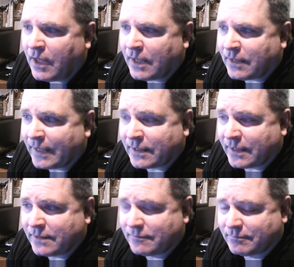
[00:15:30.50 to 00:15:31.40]
And like
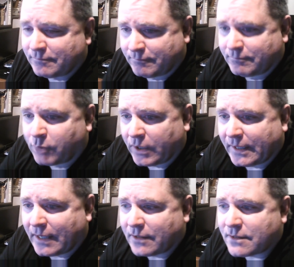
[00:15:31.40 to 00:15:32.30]
I
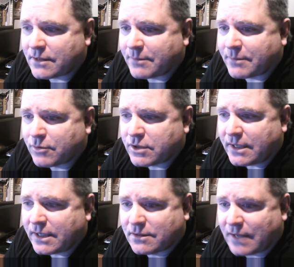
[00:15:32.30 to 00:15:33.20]
pointed out in September 6th,